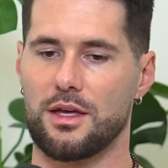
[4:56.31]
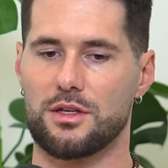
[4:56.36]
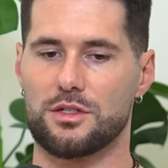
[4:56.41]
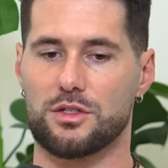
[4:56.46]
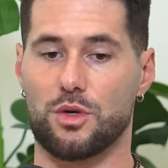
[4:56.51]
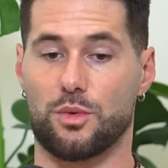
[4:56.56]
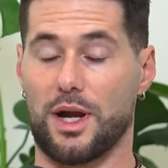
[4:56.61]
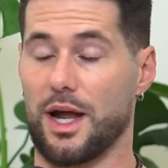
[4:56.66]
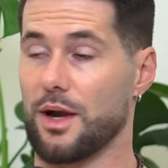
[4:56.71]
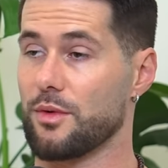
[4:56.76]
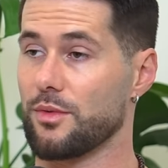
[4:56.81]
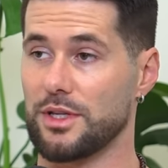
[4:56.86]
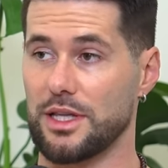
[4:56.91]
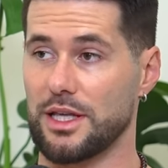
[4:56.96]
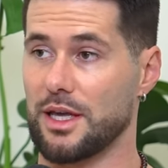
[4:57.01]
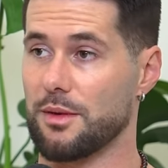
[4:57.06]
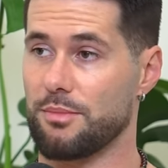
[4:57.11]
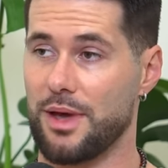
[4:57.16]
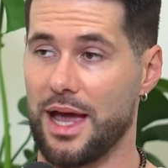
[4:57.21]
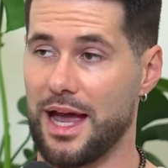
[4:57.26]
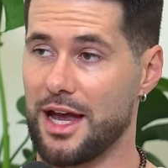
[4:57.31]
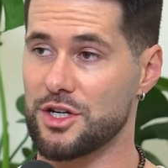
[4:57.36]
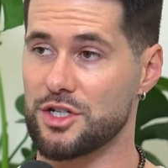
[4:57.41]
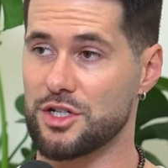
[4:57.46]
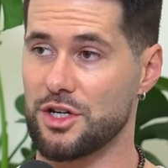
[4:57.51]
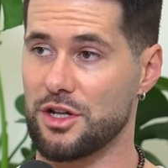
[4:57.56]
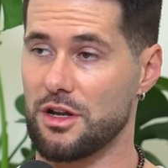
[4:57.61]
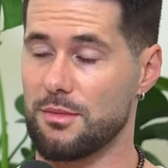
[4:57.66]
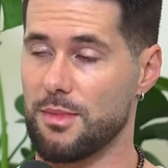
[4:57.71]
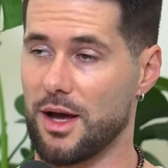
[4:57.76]
So what I really am
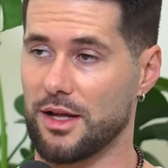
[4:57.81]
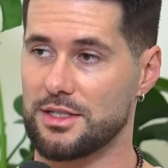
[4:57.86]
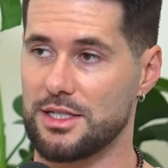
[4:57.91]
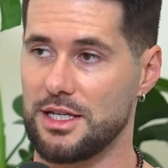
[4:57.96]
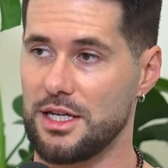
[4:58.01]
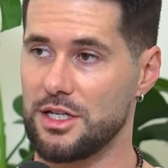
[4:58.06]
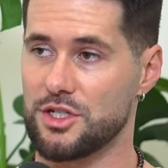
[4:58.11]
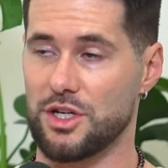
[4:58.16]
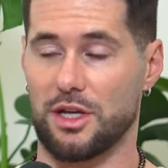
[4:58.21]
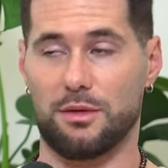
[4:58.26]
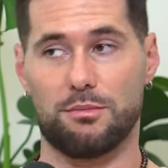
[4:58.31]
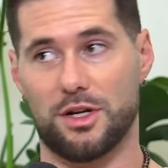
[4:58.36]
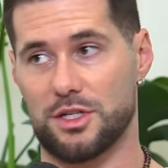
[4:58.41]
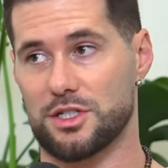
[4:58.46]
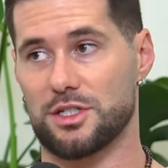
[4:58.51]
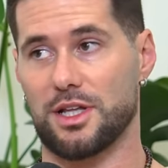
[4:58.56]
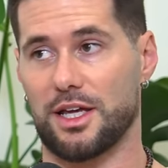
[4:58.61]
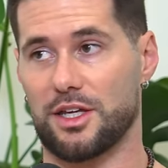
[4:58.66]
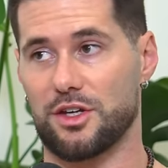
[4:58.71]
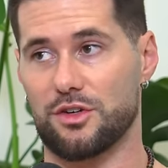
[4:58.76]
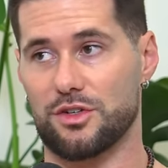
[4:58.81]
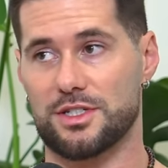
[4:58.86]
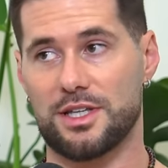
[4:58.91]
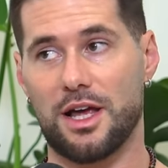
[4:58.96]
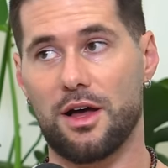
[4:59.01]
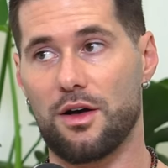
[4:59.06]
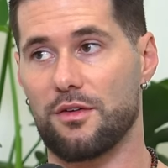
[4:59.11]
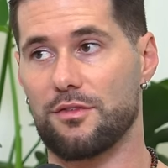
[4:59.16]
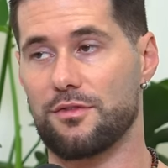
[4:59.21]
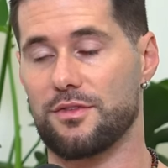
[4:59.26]
passionate about teaching, much like
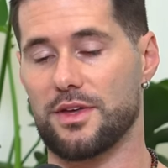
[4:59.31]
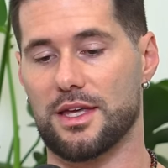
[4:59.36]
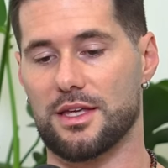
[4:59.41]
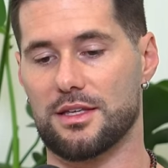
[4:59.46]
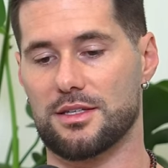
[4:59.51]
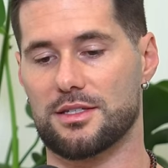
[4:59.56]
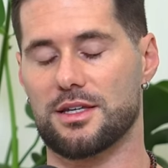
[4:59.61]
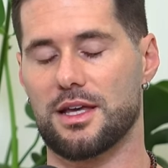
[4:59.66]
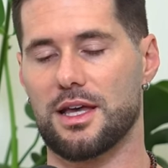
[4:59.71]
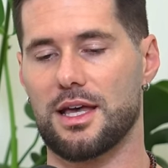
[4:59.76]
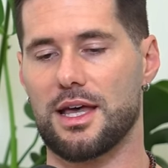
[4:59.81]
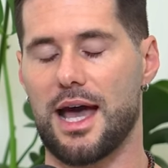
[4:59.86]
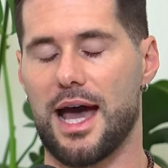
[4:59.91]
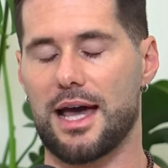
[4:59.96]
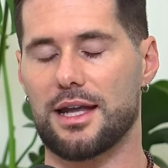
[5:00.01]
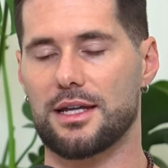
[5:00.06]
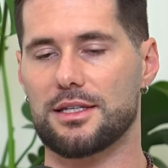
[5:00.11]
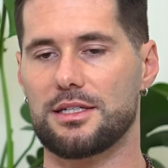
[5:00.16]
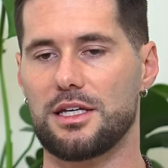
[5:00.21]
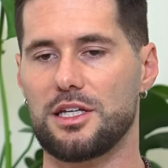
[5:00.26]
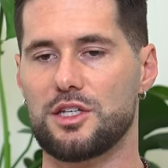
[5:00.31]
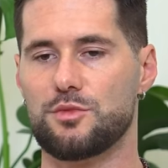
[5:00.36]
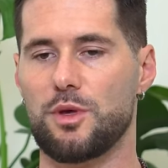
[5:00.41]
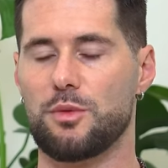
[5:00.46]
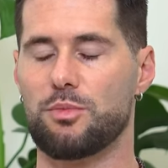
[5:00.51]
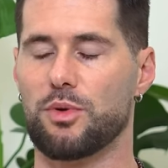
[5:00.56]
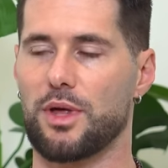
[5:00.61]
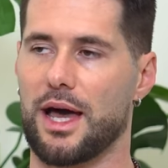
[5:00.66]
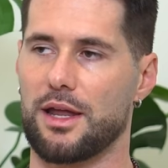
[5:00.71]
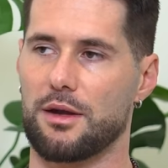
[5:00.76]
yourself, is how to teach
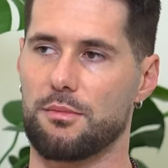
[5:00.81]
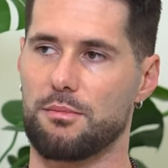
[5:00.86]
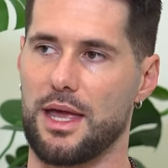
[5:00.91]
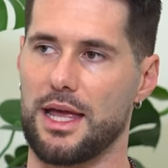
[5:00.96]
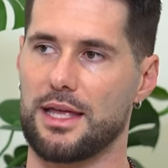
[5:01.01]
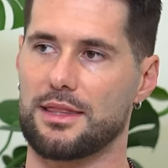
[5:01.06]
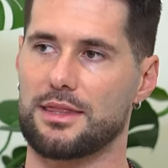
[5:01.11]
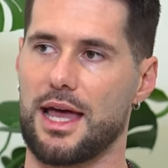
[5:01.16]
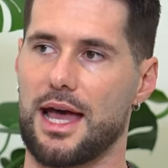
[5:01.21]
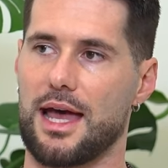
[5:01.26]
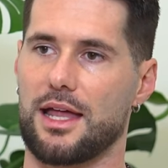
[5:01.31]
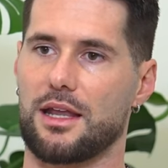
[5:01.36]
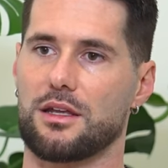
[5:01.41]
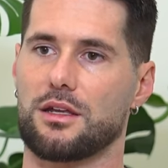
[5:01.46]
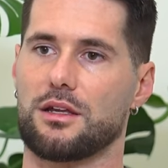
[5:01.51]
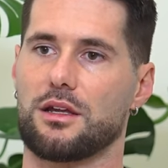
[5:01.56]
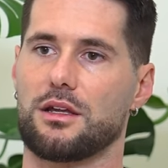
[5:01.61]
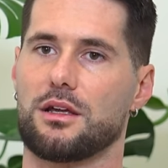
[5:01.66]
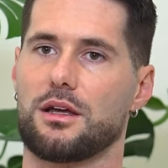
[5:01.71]
people how to make that